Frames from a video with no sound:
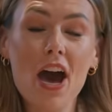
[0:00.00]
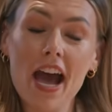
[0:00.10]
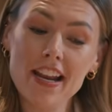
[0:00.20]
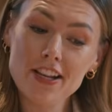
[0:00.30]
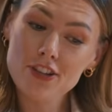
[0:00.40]

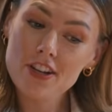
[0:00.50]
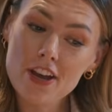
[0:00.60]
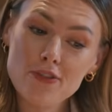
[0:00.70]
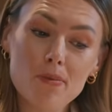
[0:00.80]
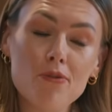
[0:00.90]
And as you
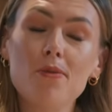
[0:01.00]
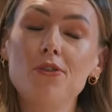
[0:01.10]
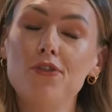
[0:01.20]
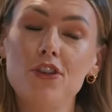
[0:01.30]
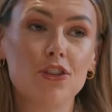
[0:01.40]
know,
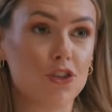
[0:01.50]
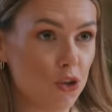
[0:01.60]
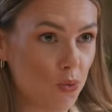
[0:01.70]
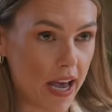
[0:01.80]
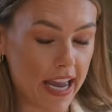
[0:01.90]
performance reviews are
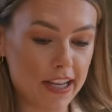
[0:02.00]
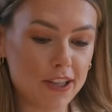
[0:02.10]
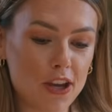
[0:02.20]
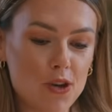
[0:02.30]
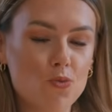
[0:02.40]
two-way.
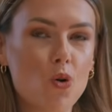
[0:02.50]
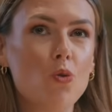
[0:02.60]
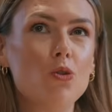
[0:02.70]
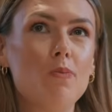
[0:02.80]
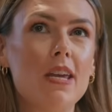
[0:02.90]
So what
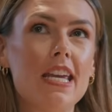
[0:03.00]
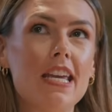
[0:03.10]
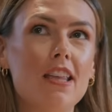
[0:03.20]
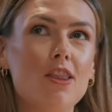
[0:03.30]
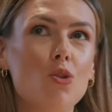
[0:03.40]
would
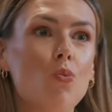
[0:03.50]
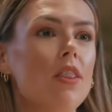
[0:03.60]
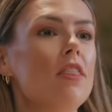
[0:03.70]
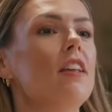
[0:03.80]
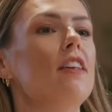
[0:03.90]
be the
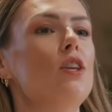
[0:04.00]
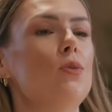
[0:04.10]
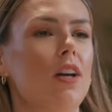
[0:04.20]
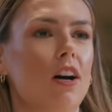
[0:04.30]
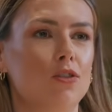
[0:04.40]
one thing that you
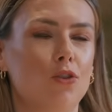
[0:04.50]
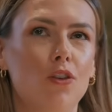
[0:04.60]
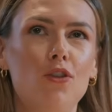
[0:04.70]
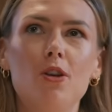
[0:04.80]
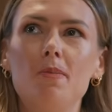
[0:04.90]
would ask for?
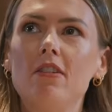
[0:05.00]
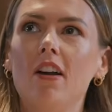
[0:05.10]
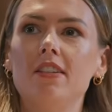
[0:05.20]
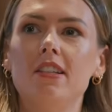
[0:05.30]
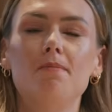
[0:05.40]
If you could be
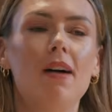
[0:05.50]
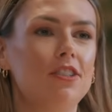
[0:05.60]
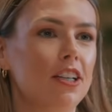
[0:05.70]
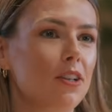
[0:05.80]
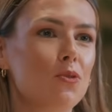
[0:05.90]
granted a
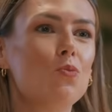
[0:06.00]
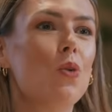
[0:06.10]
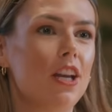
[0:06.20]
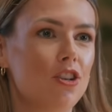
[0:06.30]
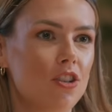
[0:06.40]
magic
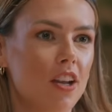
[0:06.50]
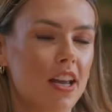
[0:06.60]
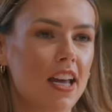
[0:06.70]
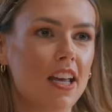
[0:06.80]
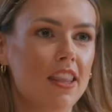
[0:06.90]
wish
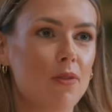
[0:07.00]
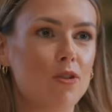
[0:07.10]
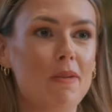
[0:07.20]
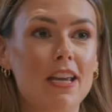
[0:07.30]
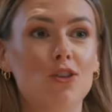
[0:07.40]
that
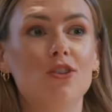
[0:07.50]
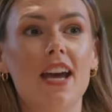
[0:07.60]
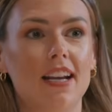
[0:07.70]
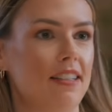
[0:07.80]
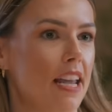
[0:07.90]
would make your
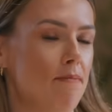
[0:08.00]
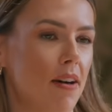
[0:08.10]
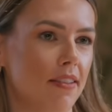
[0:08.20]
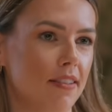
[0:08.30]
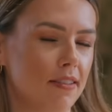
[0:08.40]
next 8
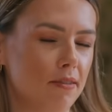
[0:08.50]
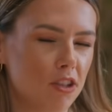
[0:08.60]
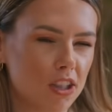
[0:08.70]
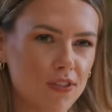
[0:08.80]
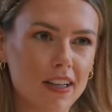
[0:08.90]
months
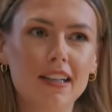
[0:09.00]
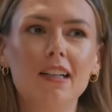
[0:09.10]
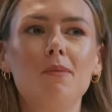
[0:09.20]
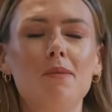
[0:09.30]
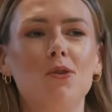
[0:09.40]
just feel a
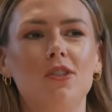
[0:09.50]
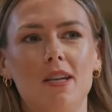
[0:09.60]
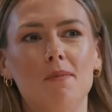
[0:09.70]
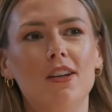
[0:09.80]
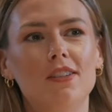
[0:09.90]
little bit more
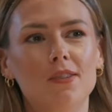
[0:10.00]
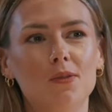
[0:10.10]
seamless,